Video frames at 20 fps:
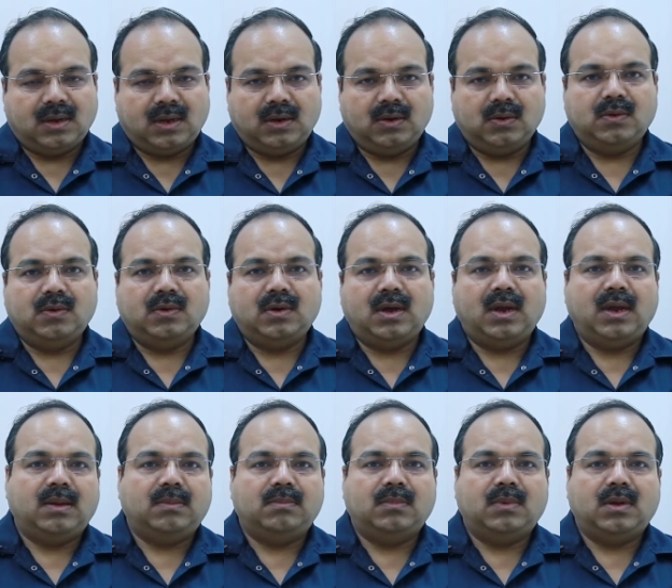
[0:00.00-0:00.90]
Hello,
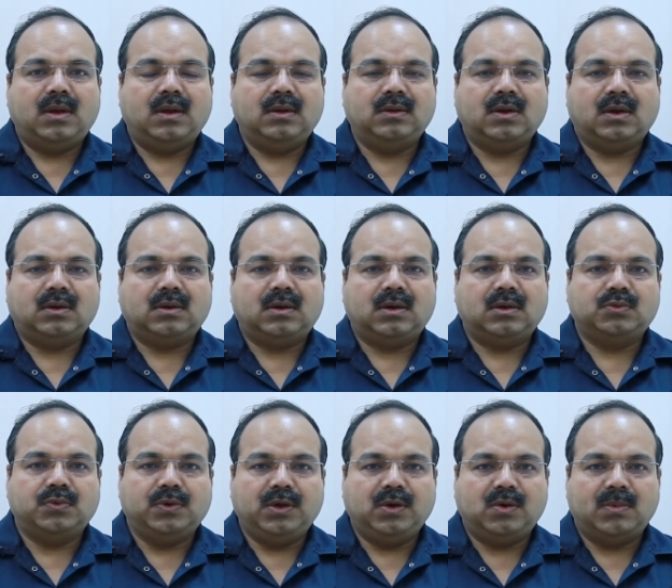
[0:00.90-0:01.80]
I am Dr.
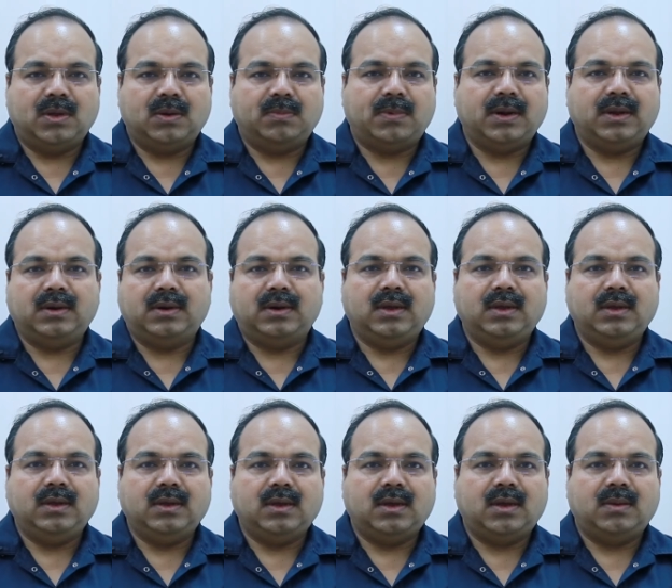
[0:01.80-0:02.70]
Aswini Kumar Panigrahi.
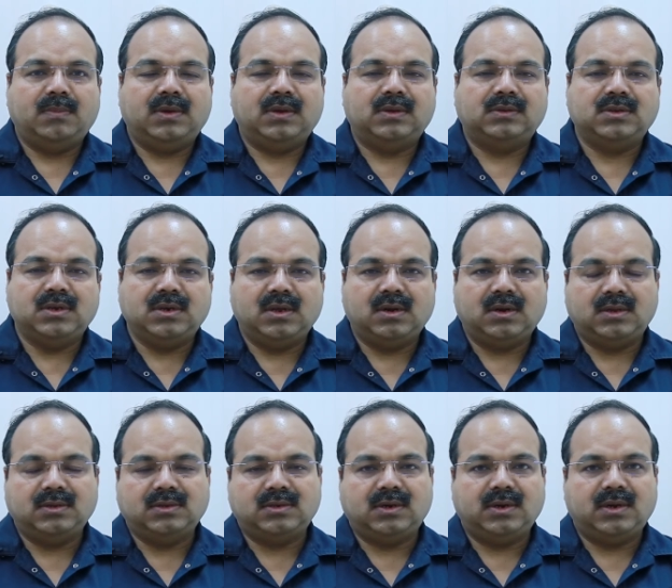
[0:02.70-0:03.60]
I am a senior
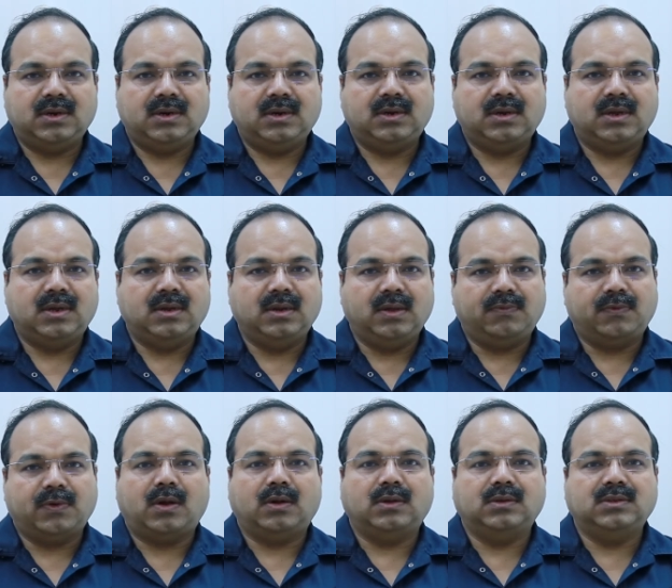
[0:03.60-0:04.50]
consultant
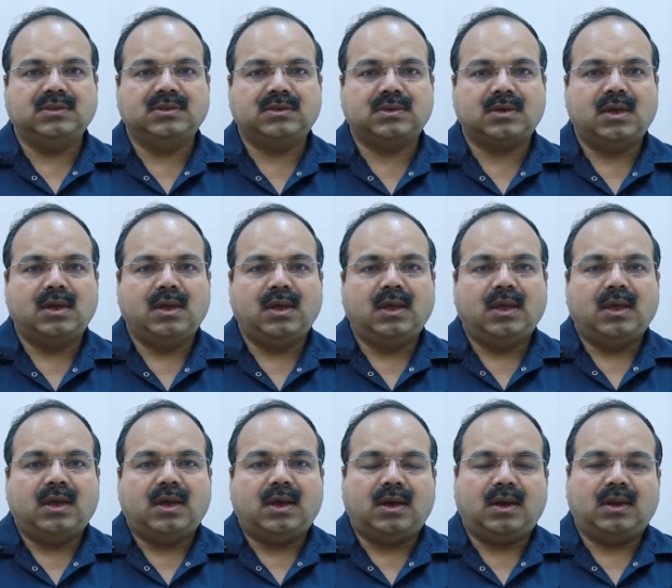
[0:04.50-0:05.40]
nephrologist
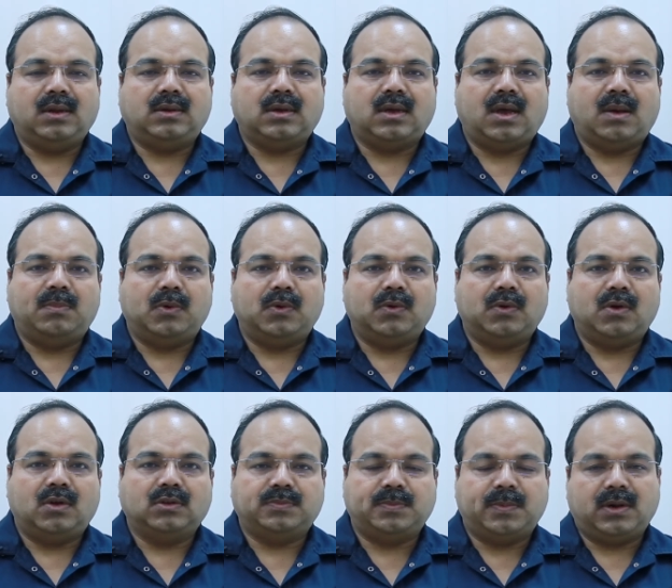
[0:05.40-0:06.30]
at Apollo
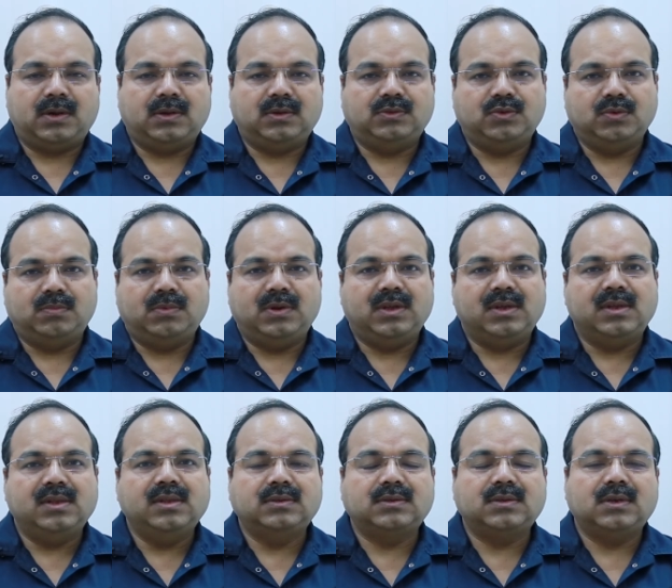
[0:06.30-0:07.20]
Hospital, Jubilee
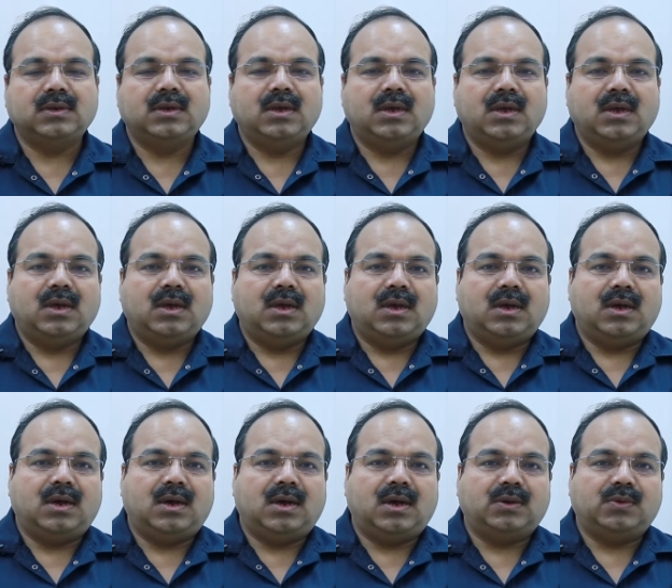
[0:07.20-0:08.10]
Hills.
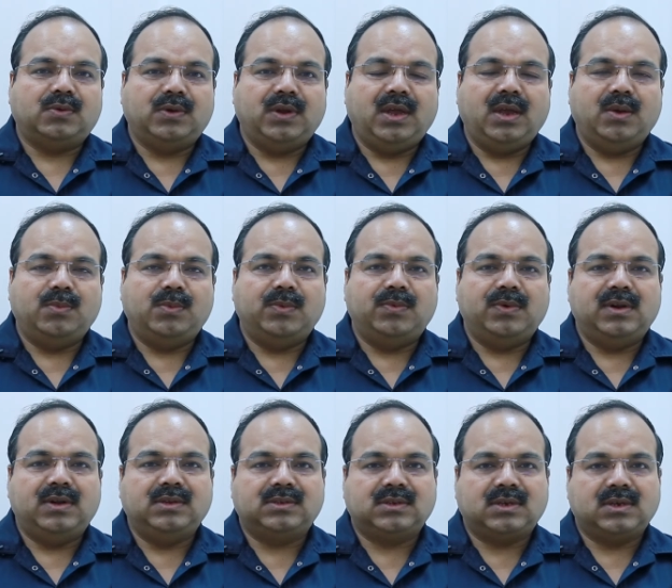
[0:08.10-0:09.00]
Today we will
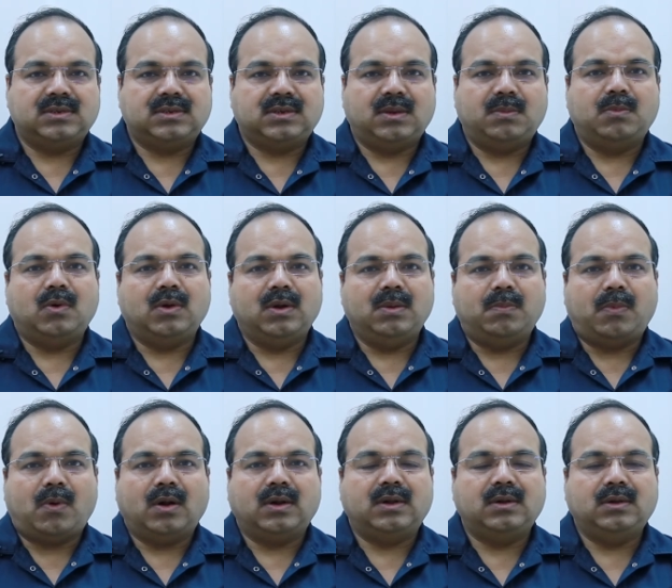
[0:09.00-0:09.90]
discuss a more
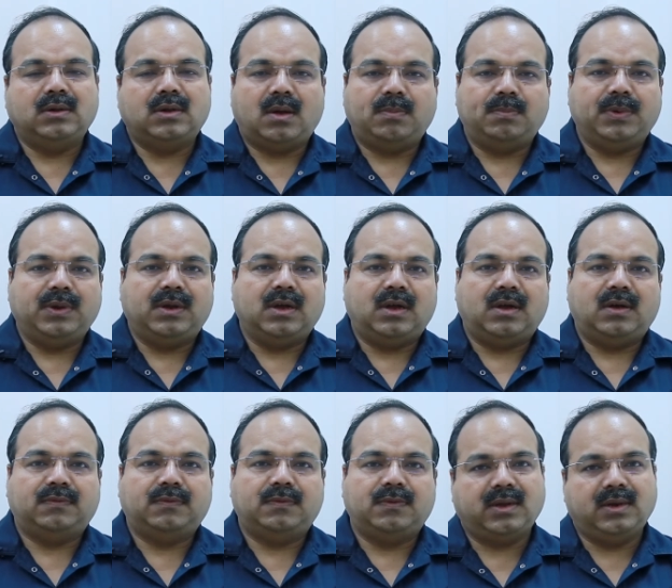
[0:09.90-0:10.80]
important topic
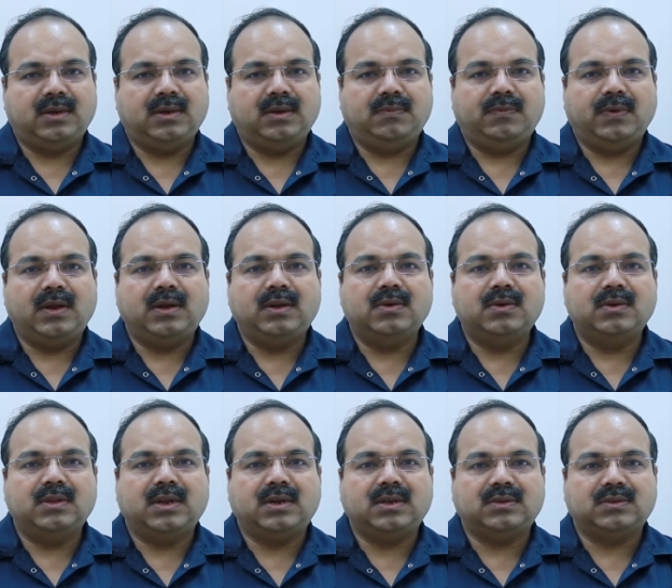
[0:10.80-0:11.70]
of kidney failure,
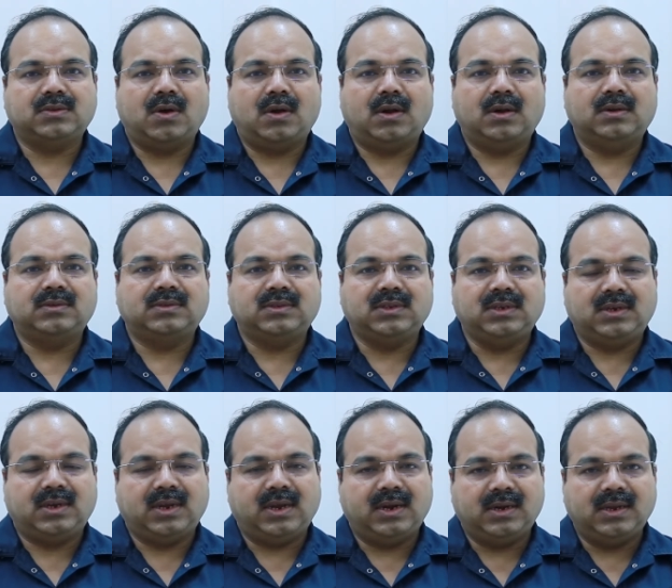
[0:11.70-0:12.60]
that is called
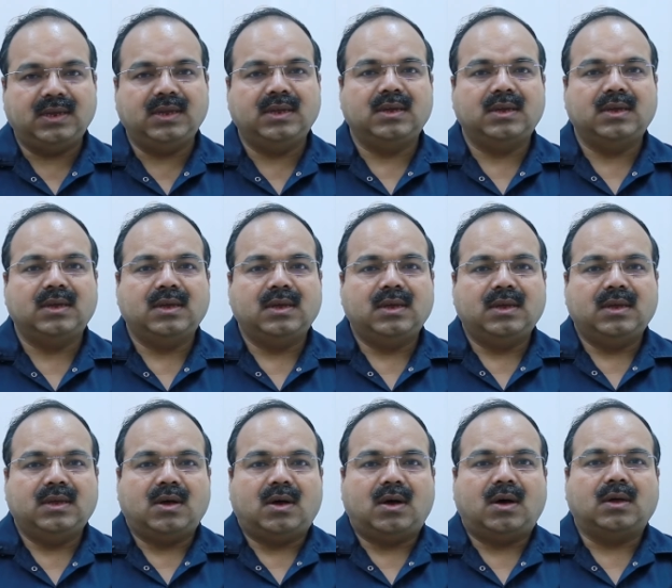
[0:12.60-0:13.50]
CKD
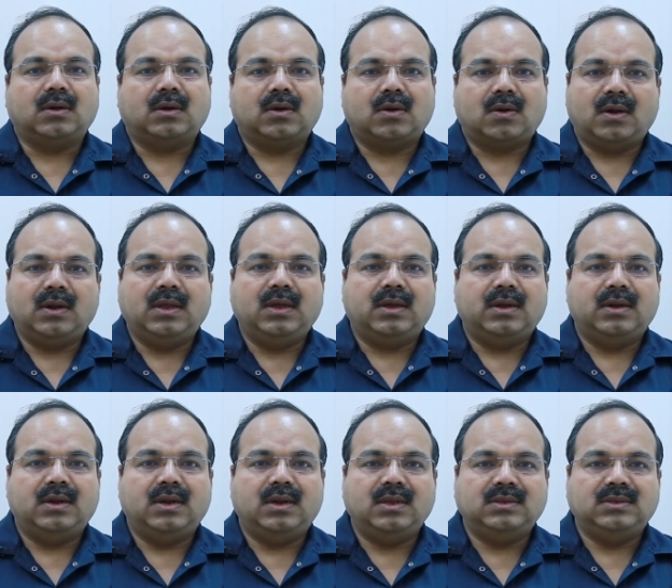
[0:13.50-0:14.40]
or chronic
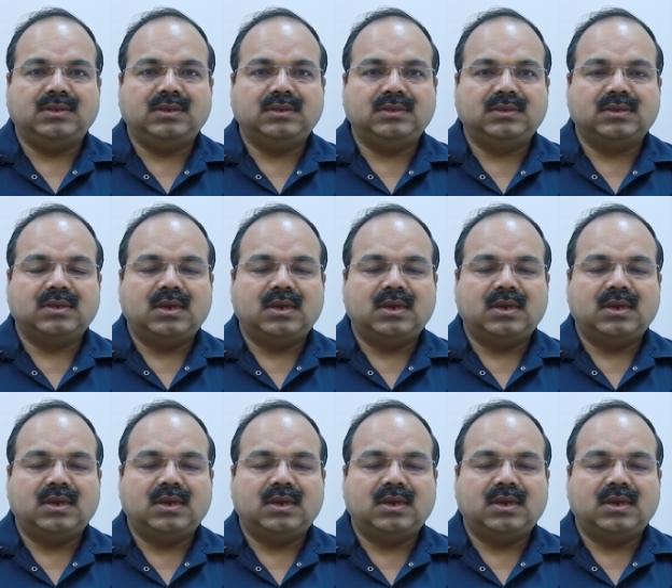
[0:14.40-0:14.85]
kidney disease,